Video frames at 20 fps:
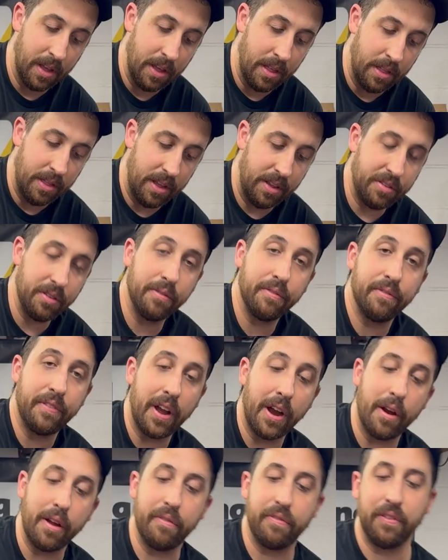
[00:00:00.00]
These are
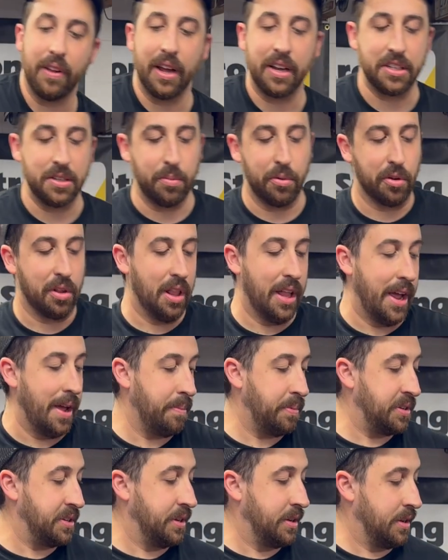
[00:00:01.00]
very flexible
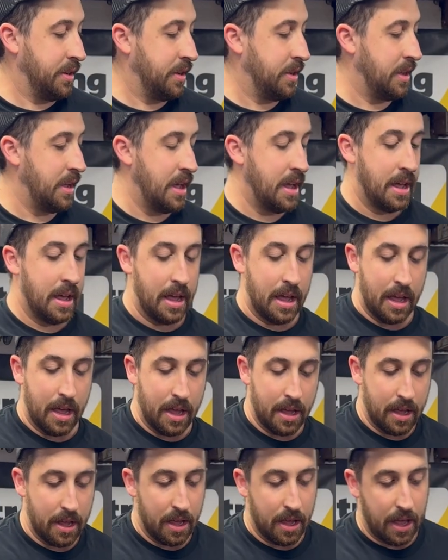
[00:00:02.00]
clamps.
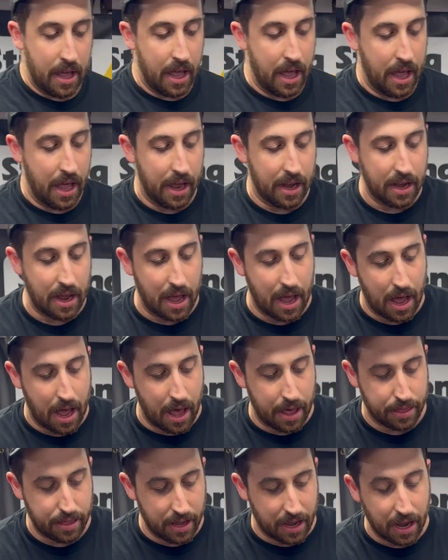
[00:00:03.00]
And I
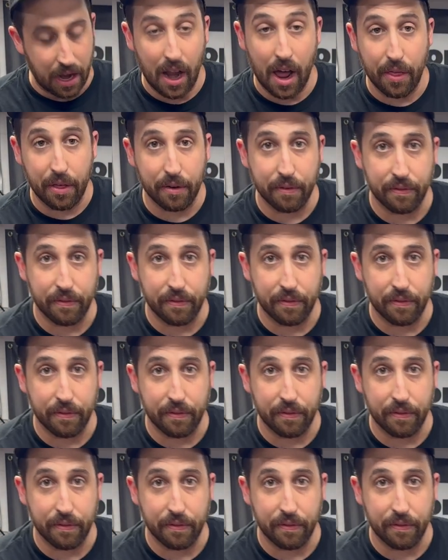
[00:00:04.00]
think another